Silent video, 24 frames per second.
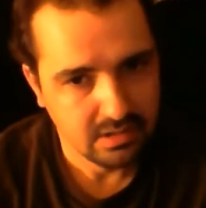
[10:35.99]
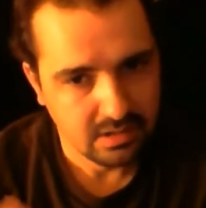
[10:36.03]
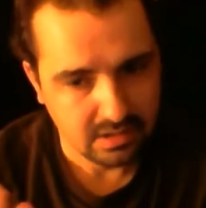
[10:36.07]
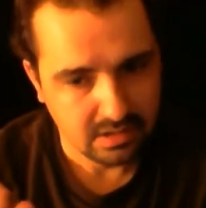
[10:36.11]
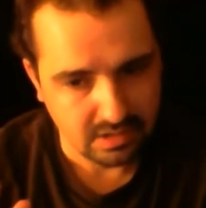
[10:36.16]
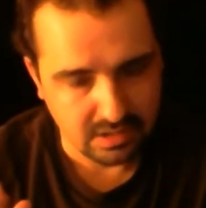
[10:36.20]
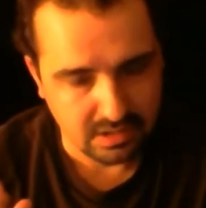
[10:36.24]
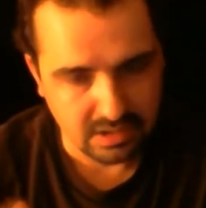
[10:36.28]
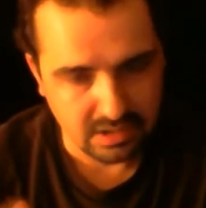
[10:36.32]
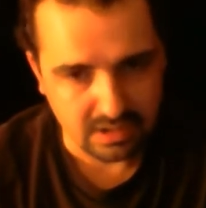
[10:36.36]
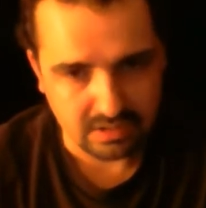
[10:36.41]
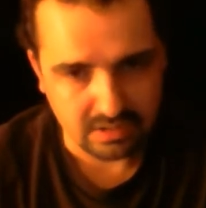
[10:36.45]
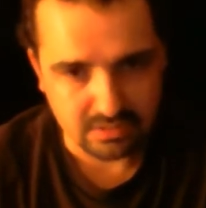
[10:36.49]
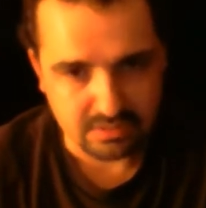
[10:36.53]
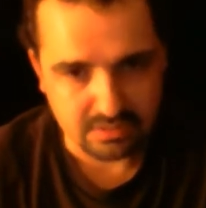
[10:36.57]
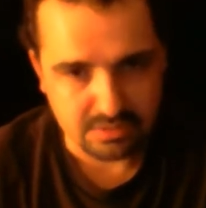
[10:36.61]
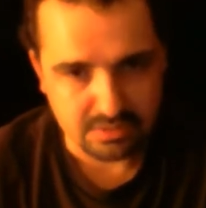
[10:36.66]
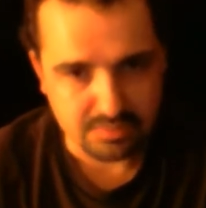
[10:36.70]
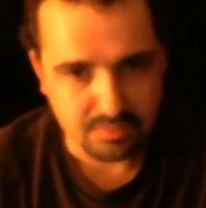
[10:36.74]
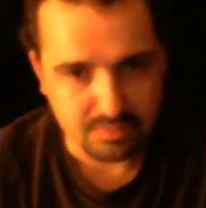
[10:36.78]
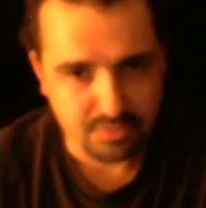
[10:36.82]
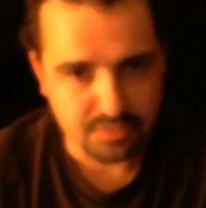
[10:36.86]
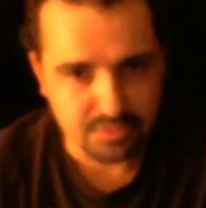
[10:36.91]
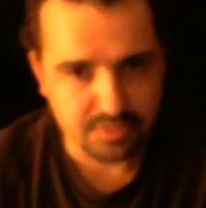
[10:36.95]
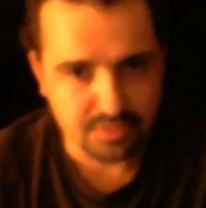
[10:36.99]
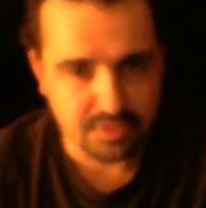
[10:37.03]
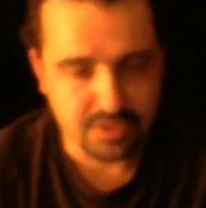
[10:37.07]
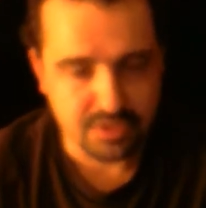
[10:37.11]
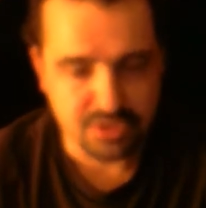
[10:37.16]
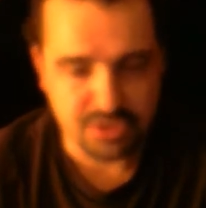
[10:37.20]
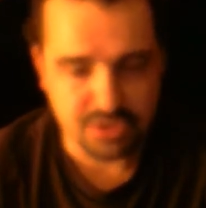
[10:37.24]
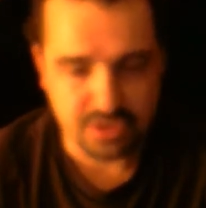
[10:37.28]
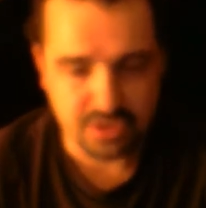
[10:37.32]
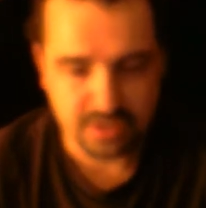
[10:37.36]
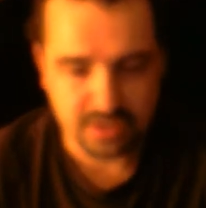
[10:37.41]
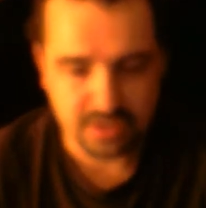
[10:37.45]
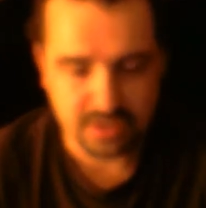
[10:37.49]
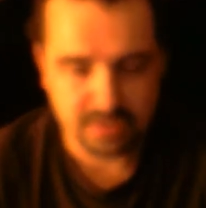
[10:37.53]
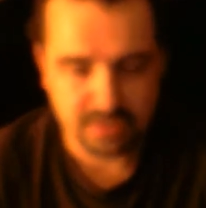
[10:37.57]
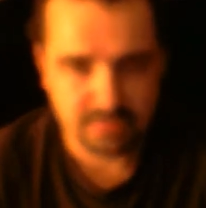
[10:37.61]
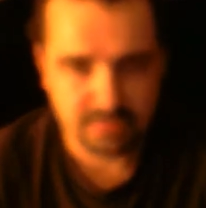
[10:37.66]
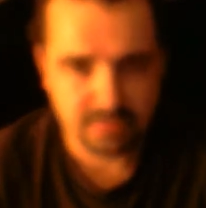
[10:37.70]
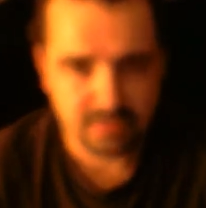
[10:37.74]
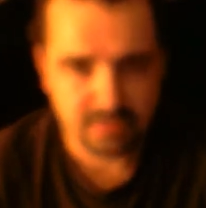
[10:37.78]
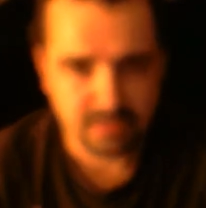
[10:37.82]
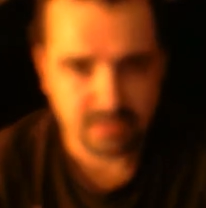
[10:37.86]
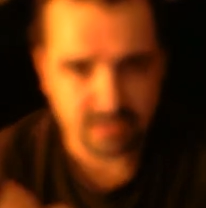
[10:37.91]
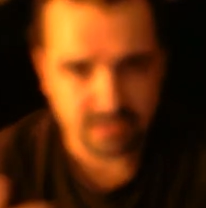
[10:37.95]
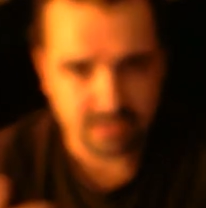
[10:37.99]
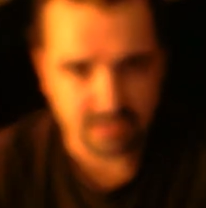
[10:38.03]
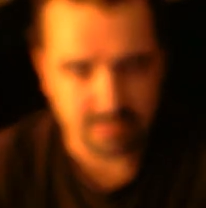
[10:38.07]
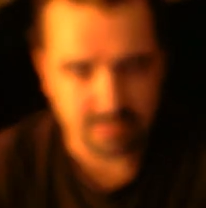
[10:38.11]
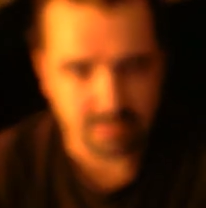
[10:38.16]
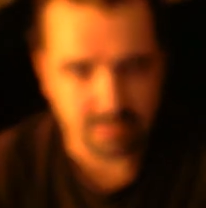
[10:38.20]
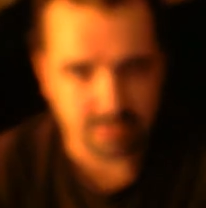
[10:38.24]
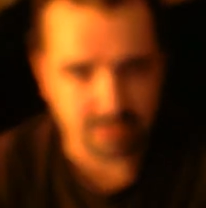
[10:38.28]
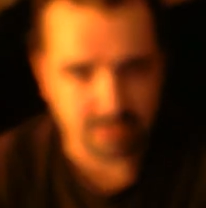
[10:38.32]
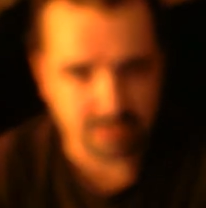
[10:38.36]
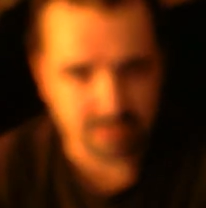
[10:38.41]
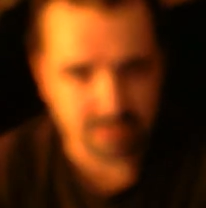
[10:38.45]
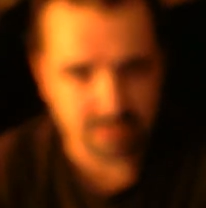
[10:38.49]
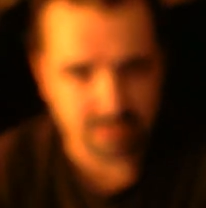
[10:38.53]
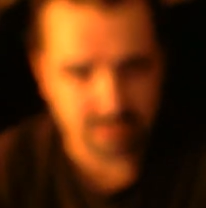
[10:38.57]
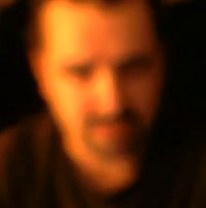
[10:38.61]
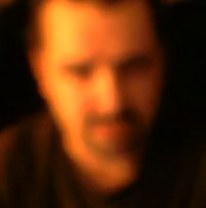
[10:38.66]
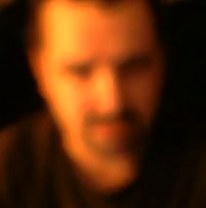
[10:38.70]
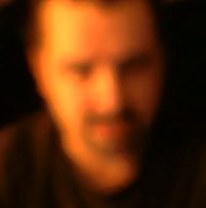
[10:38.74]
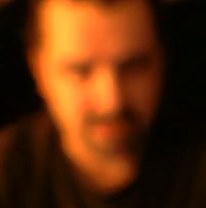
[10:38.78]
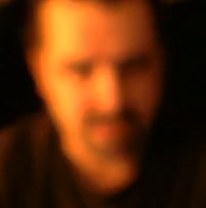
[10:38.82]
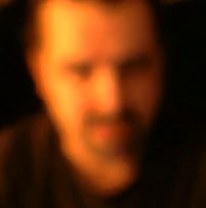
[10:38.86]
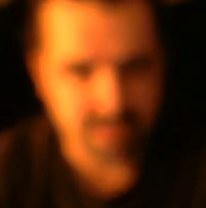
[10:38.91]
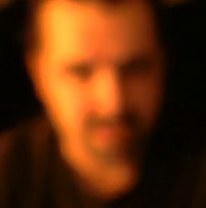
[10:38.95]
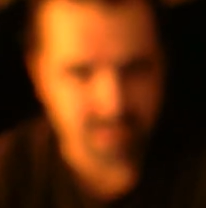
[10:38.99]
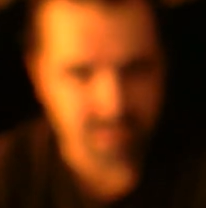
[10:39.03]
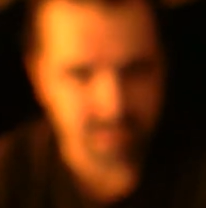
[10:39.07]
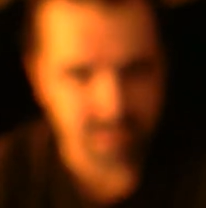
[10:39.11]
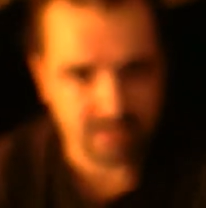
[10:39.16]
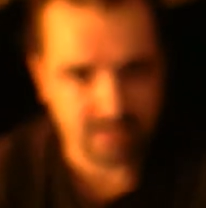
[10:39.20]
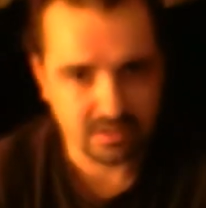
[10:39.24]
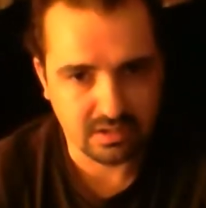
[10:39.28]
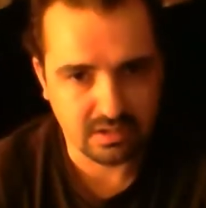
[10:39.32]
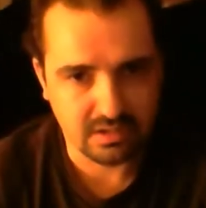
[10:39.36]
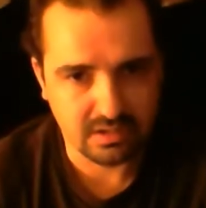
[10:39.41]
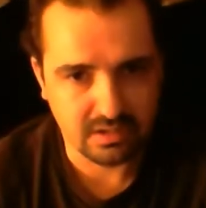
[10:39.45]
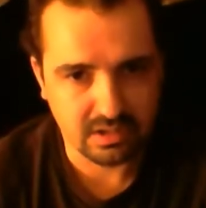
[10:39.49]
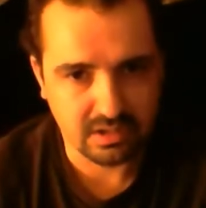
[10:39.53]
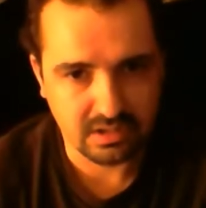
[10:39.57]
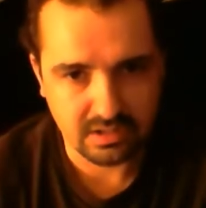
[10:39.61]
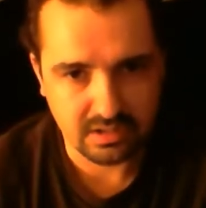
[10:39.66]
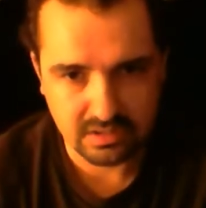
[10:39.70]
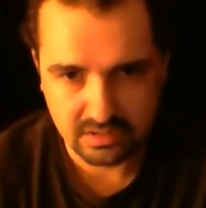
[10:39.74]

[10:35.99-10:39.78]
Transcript: and that clears most of the junk out. And then I put it in the secondary,